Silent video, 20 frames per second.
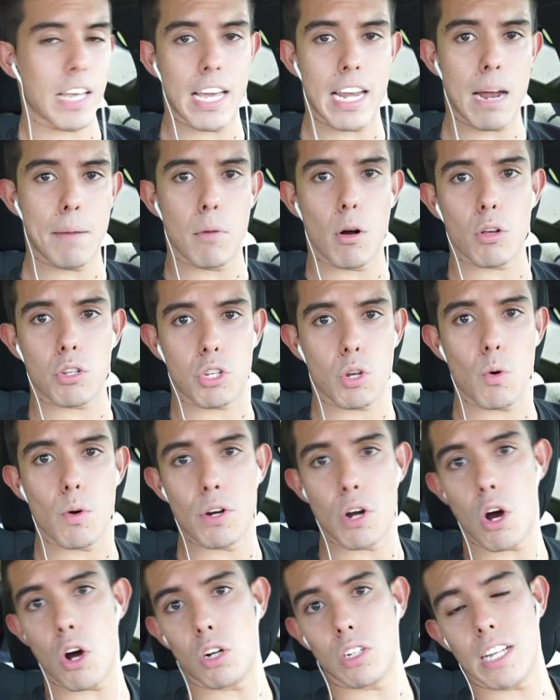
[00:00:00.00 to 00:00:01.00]
and I'm also
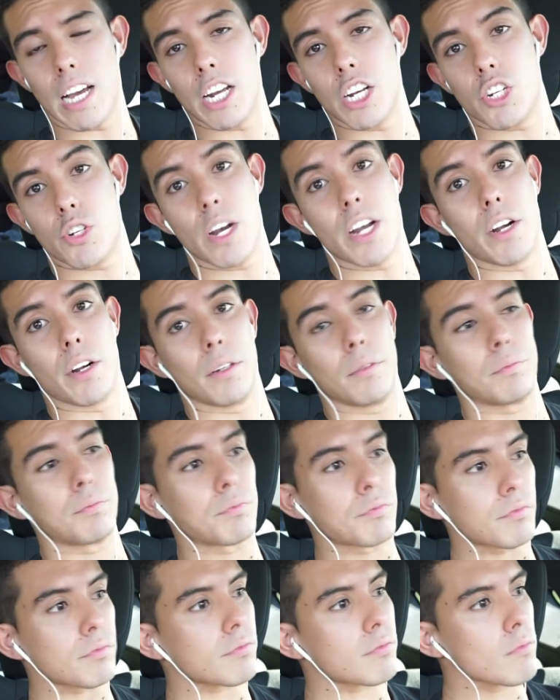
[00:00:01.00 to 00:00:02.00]
an online trainer.
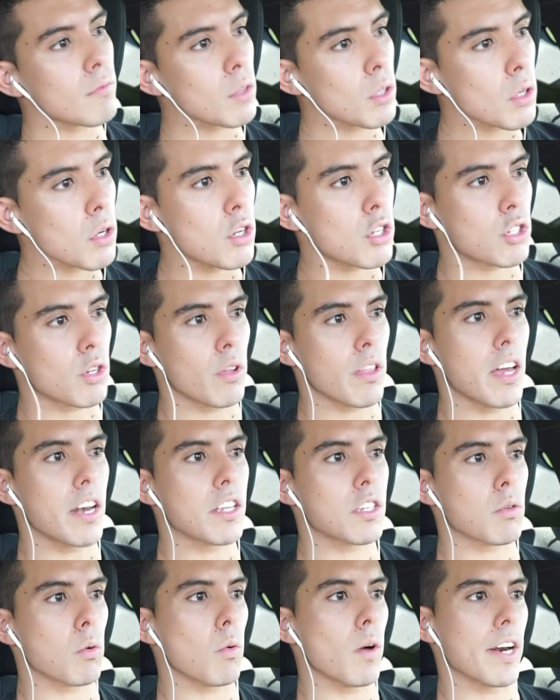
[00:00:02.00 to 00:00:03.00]
So that
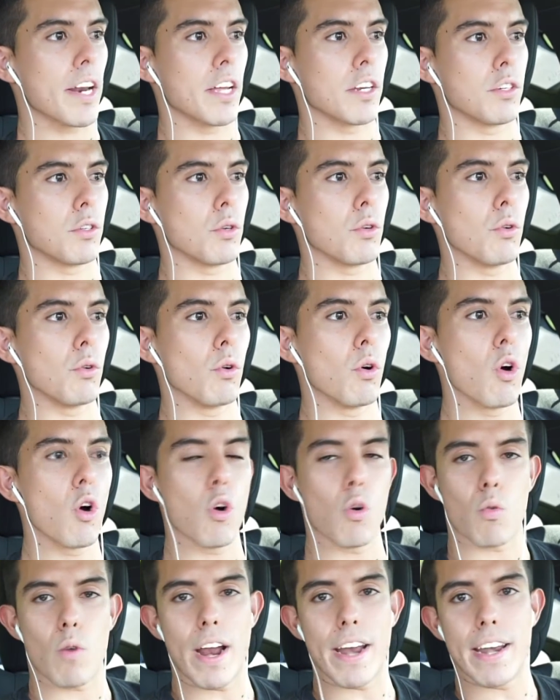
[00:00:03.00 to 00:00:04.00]
is what I do
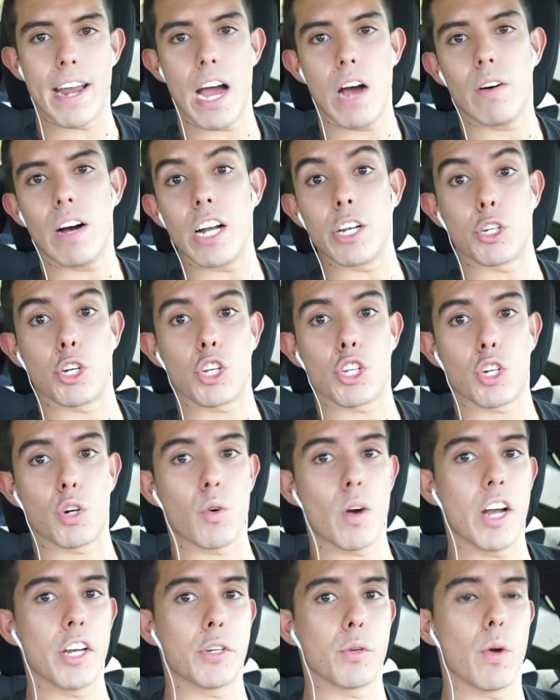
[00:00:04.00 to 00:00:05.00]
right now. I just
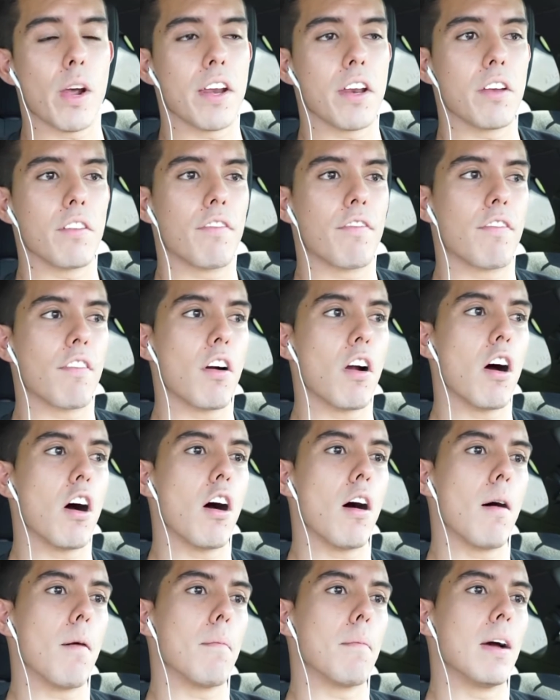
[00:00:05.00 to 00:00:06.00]
graduated
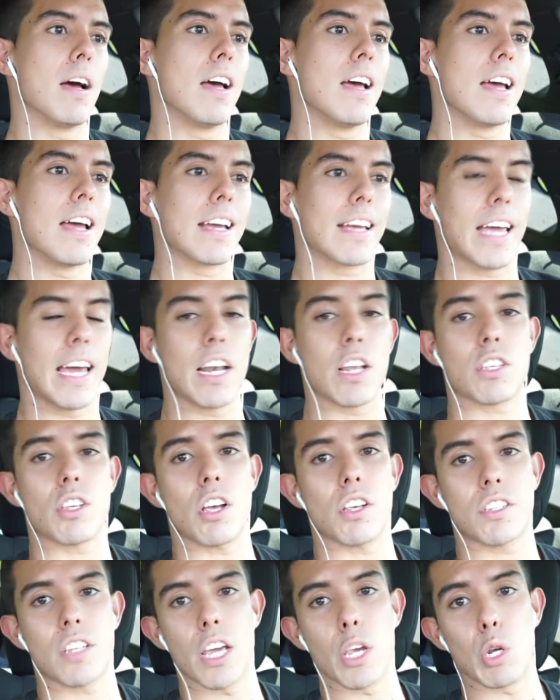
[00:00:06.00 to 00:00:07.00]
from
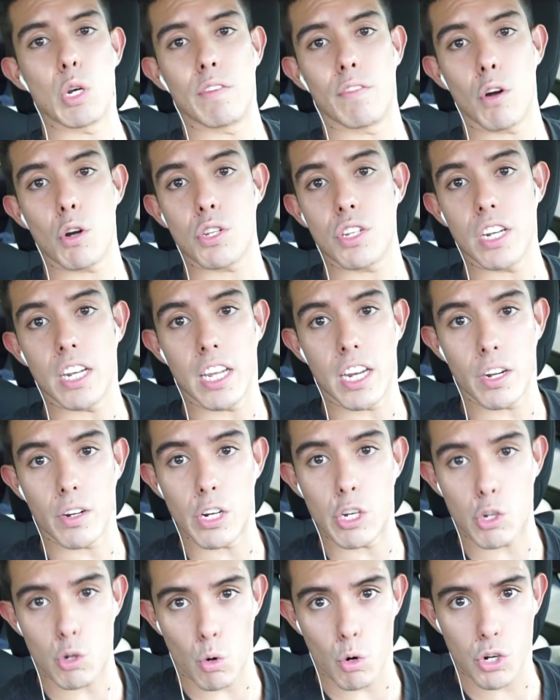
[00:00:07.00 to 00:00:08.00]
Kennesaw State University here
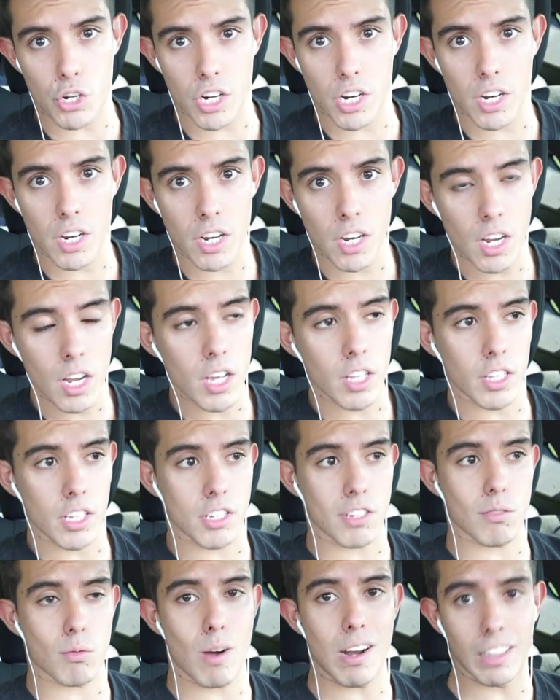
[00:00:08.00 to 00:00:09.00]
in Georgia.
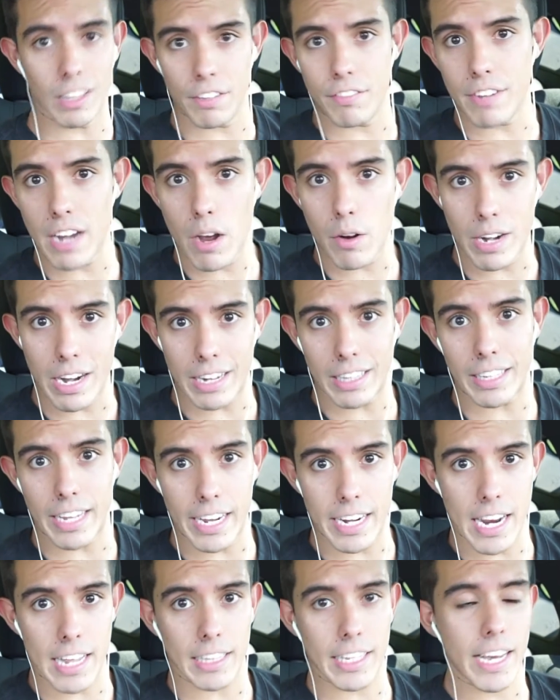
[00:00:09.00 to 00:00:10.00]
This is where I live now in
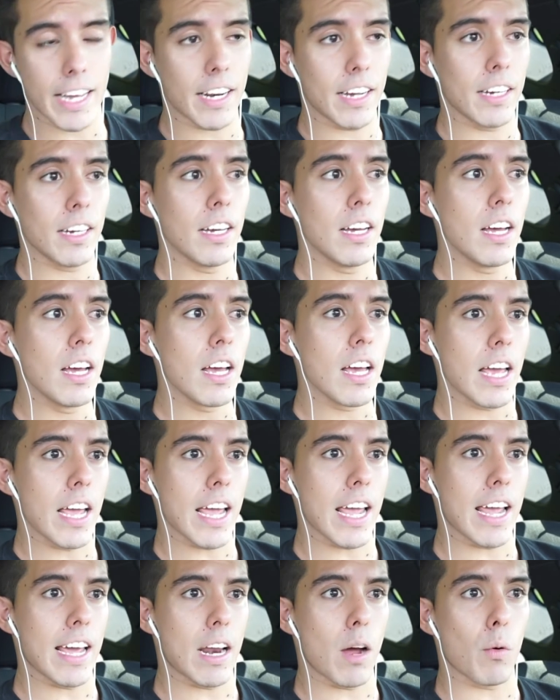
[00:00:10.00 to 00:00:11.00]
Atlanta.
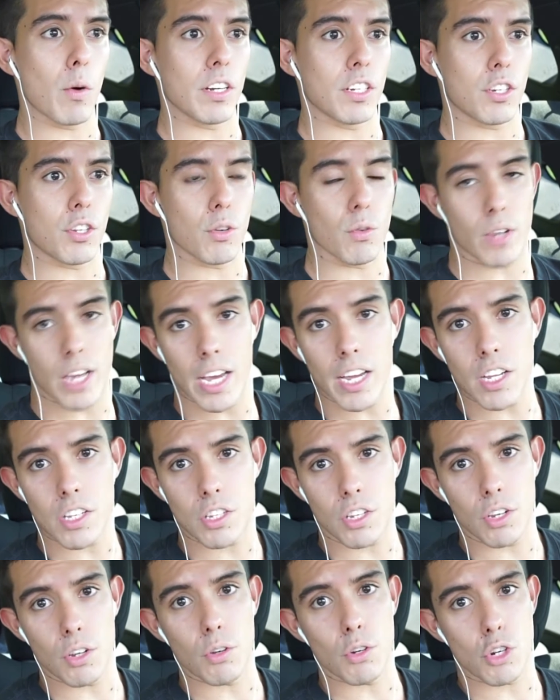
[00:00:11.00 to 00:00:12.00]
And I went to
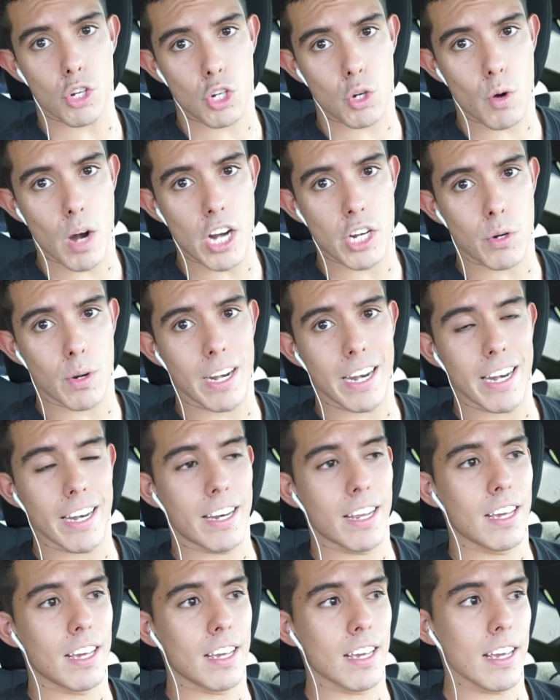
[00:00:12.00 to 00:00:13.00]
KSU, just
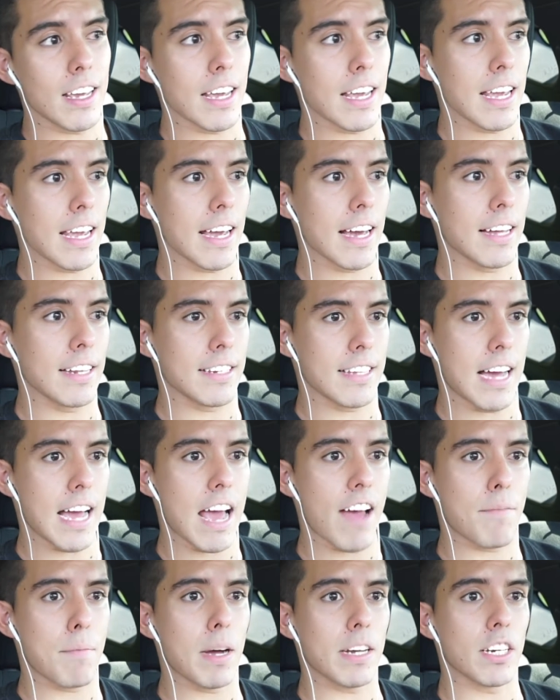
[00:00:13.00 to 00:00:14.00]
graduated, and I
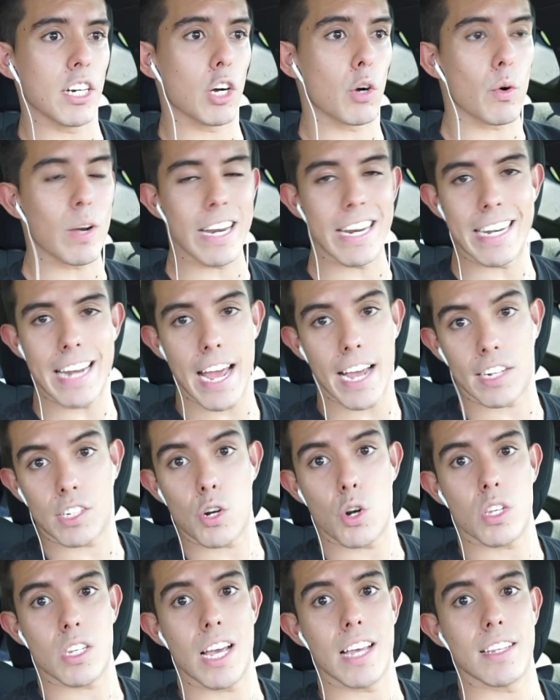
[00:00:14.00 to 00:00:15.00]
have my degree in
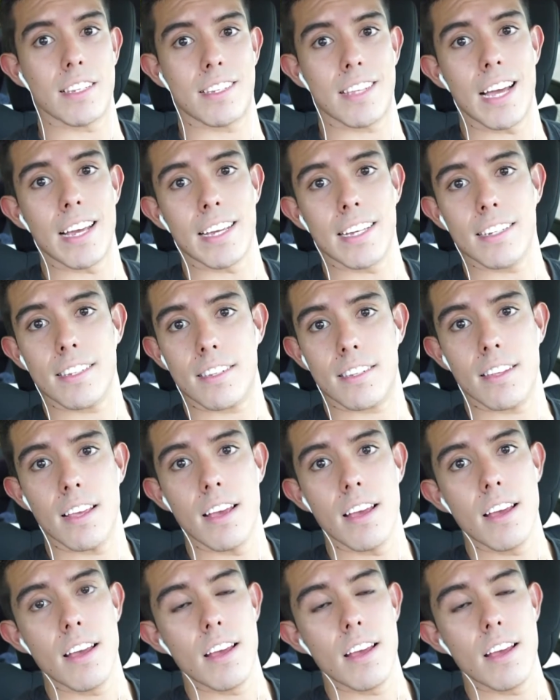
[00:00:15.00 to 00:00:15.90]
exercise science.